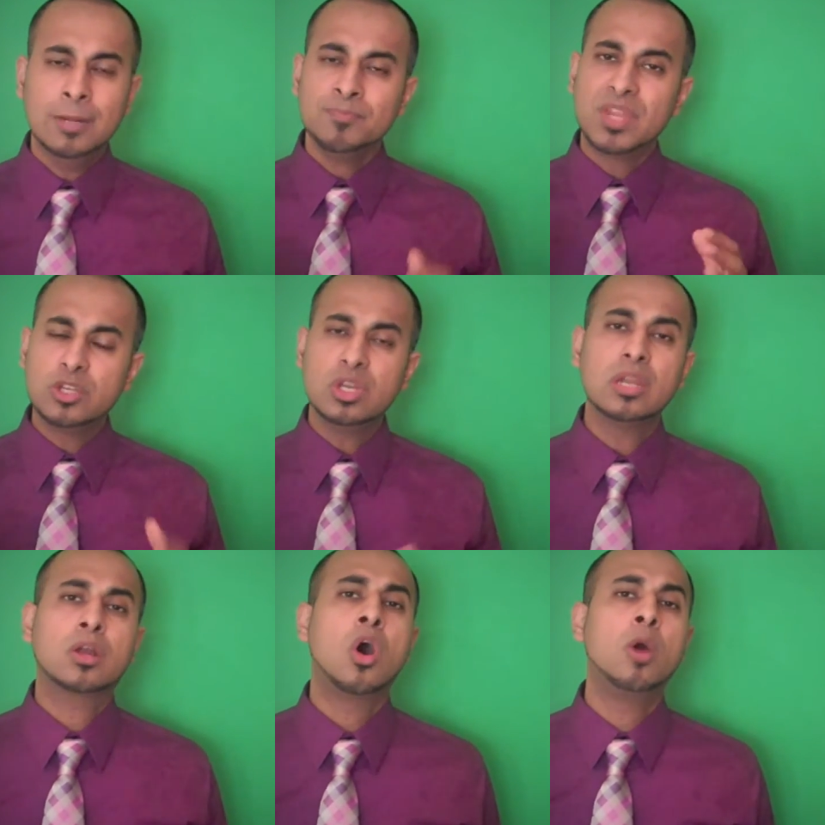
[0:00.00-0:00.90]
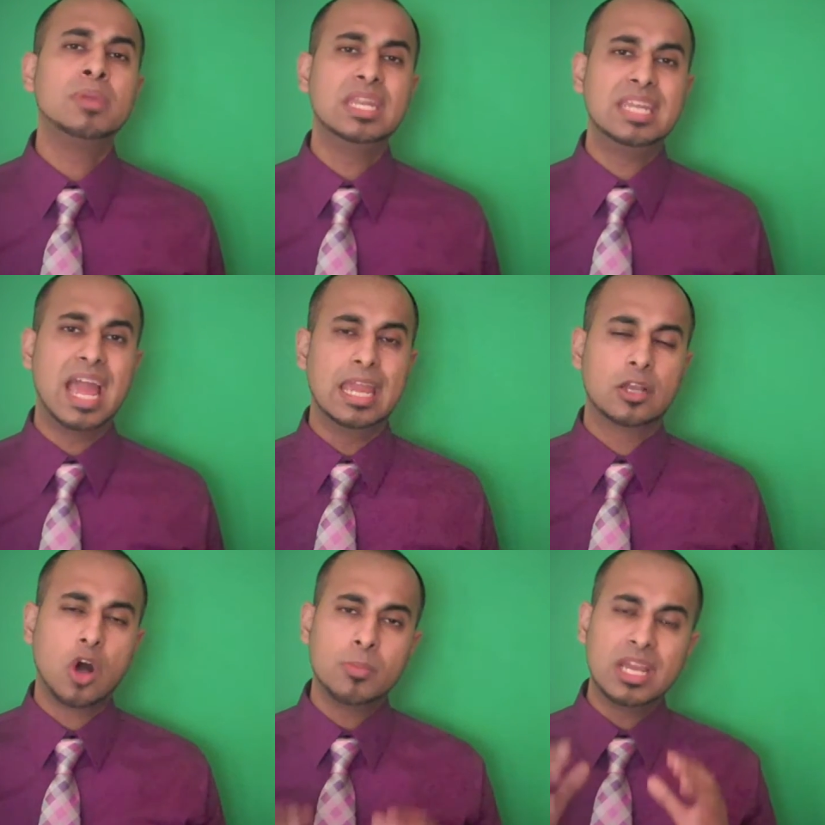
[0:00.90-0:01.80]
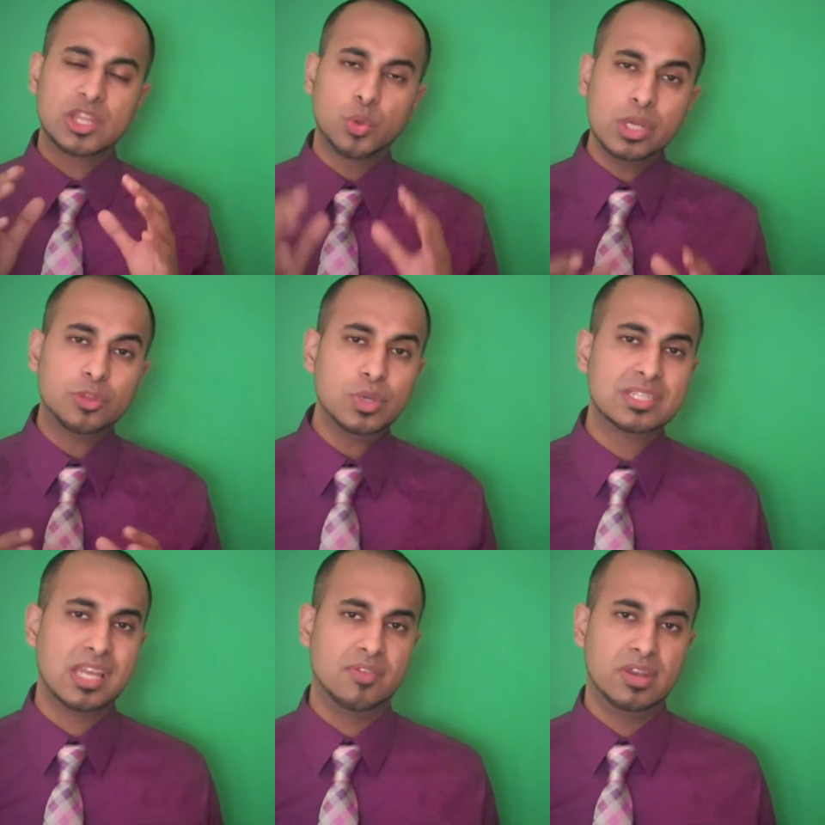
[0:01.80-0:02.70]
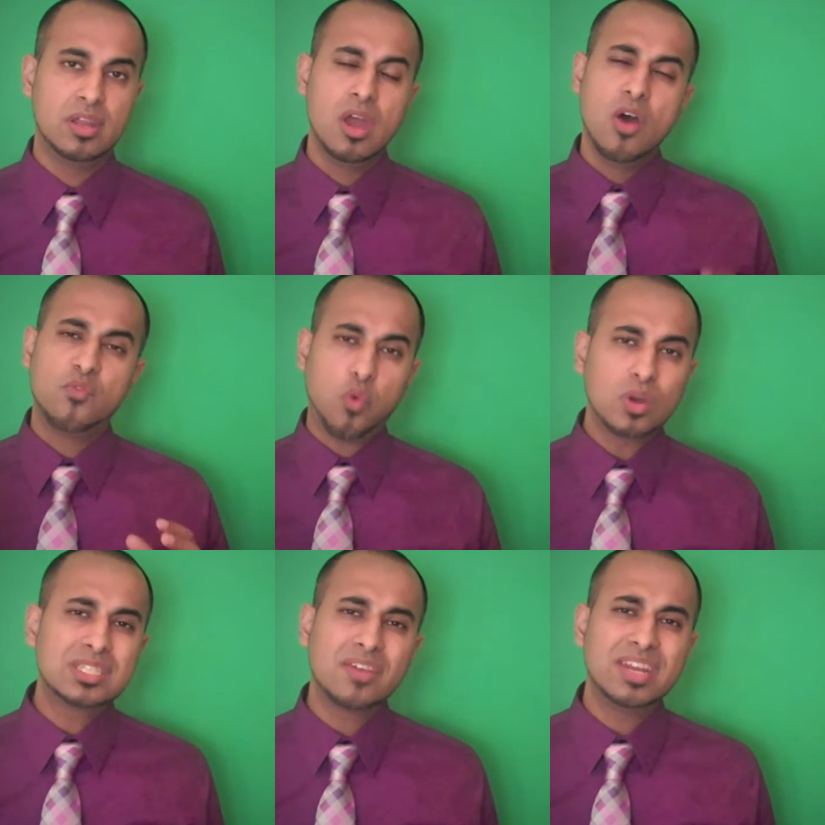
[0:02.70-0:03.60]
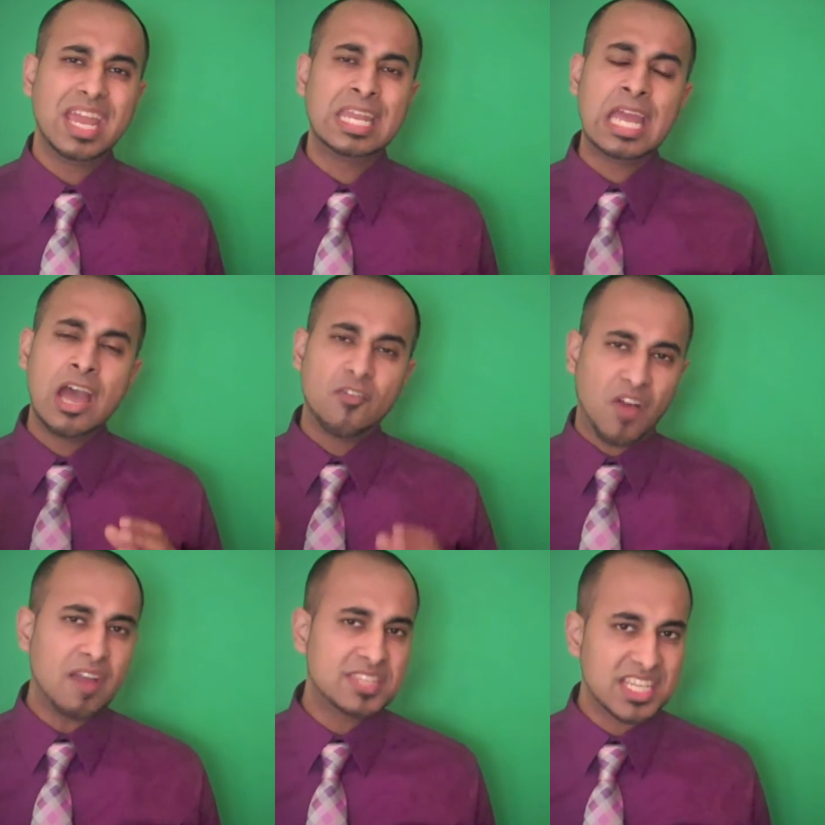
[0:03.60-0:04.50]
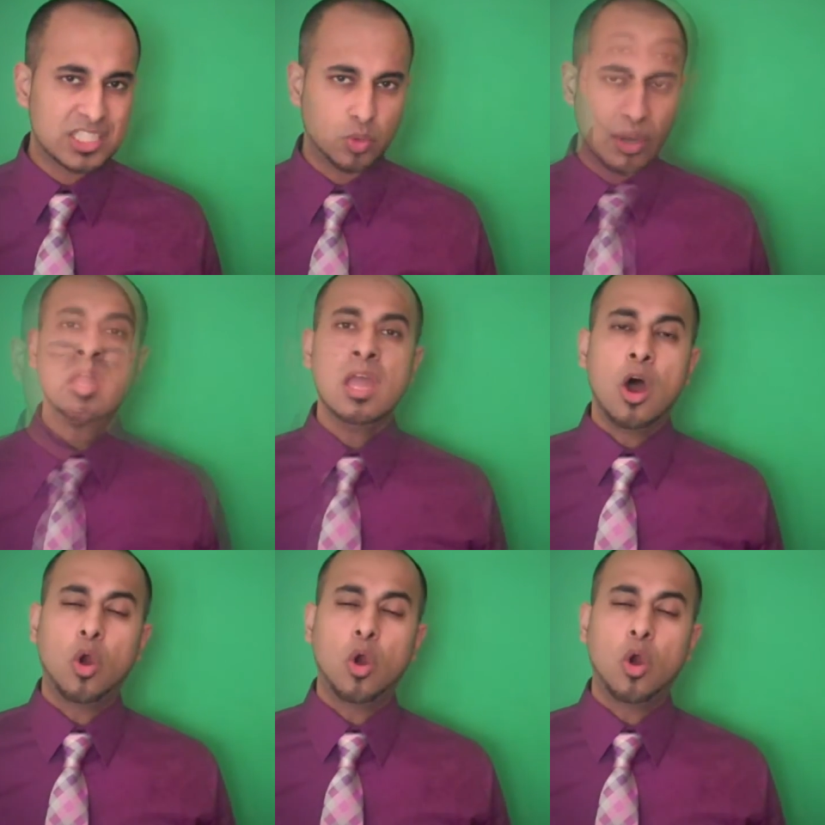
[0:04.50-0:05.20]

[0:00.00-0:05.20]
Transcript: then you need to call me today. Call me at 337-478-5634.